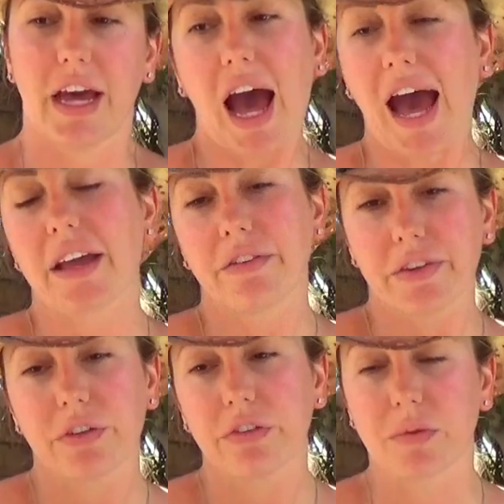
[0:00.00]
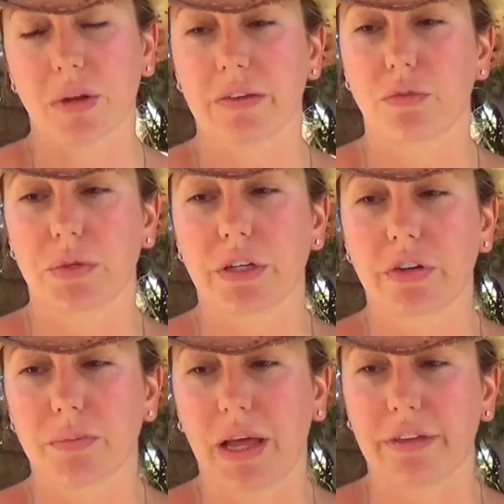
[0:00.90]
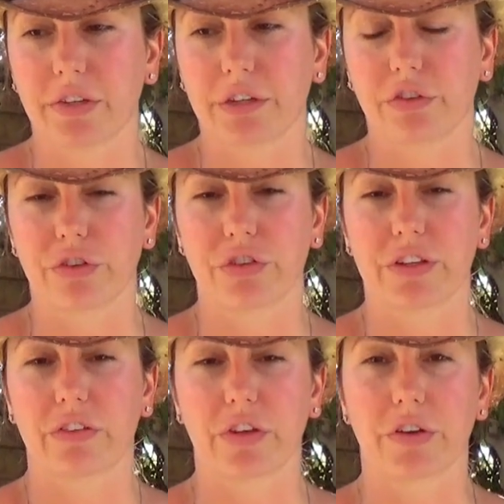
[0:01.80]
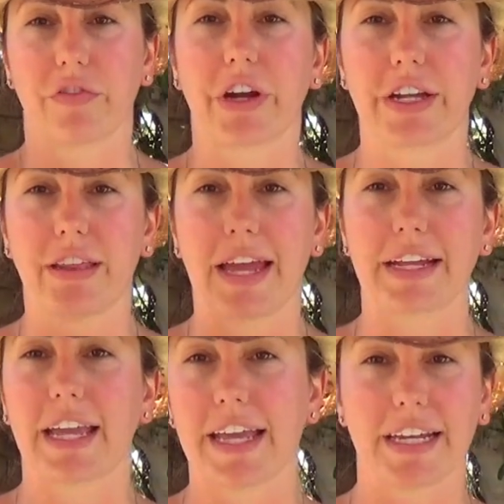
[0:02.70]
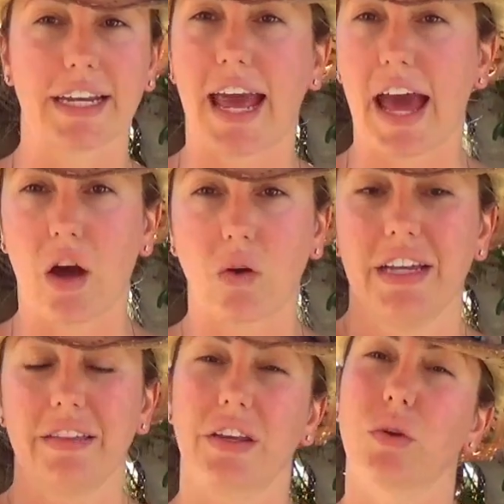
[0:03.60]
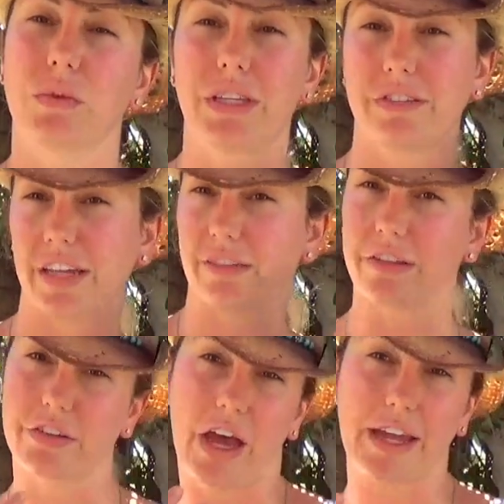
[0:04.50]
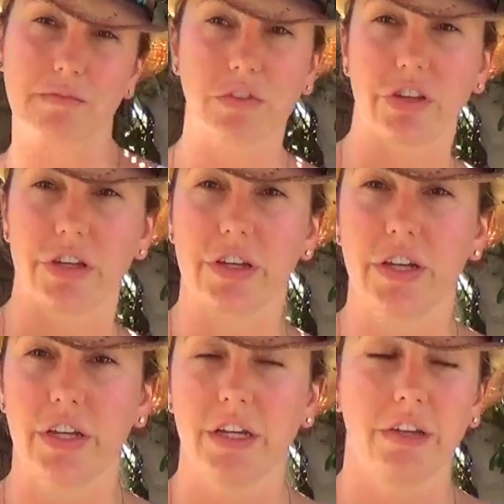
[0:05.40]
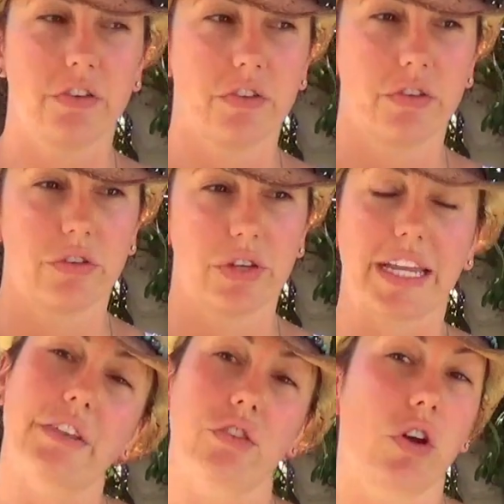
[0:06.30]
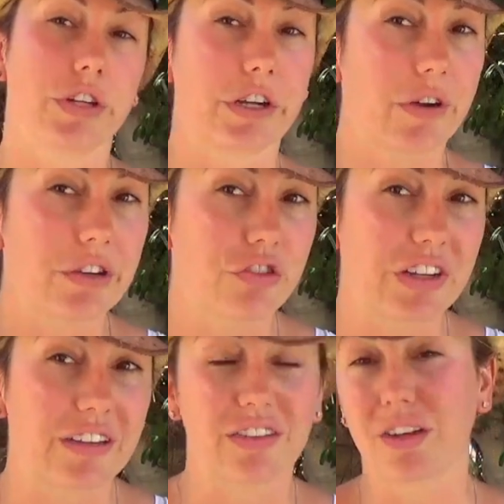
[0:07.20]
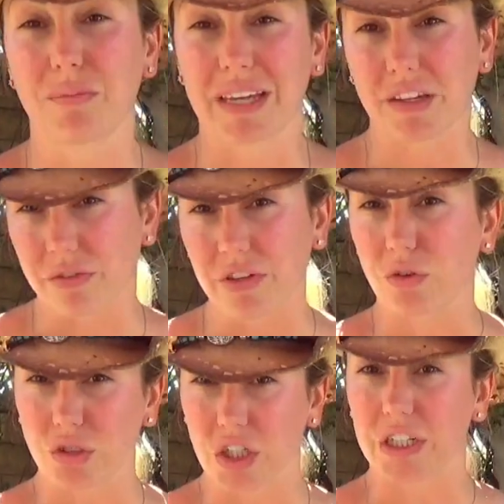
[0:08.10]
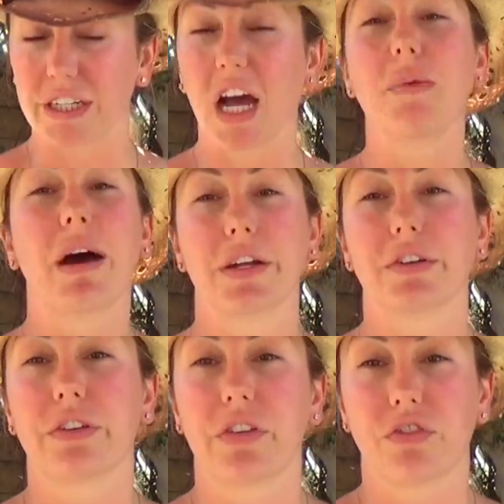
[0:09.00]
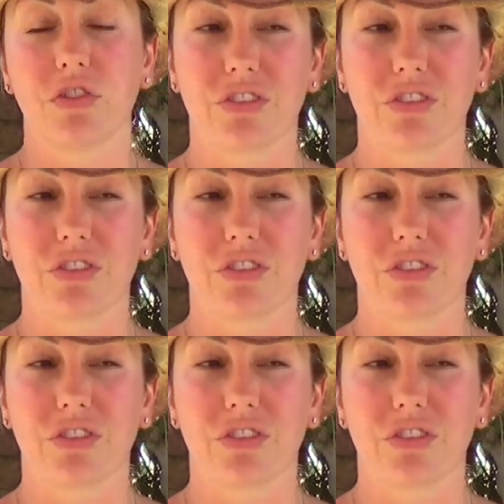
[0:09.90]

I feel sometimes when you go to plastic surgeons, they're very like in and out. They don't really take the time to answer all your questions and make you feel good about your decision.